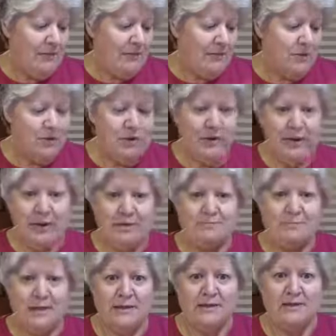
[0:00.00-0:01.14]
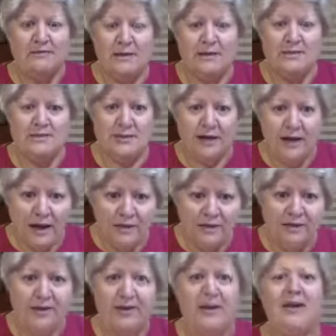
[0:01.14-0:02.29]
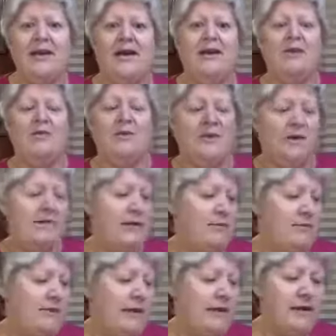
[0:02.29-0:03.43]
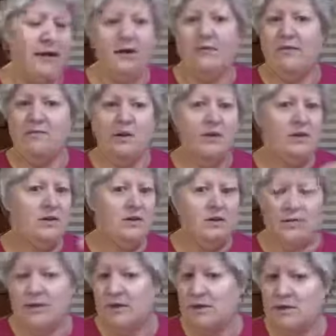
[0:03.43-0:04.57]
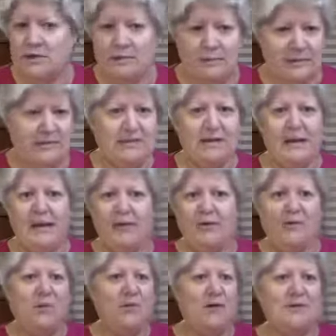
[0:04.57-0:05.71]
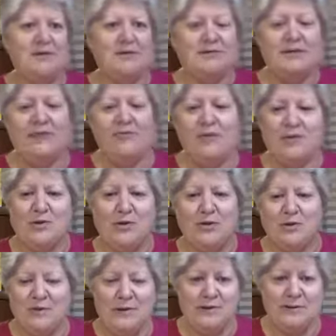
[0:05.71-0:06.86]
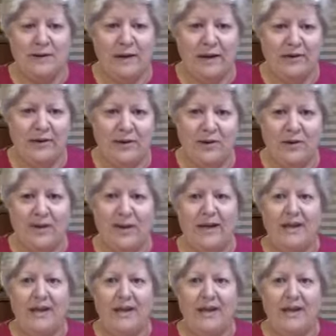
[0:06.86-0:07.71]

during his months and months of recovery and all of that, they were taking care of him, making sure that he got the best of care and all that sort of stuff. But during his months of recovery and all of that,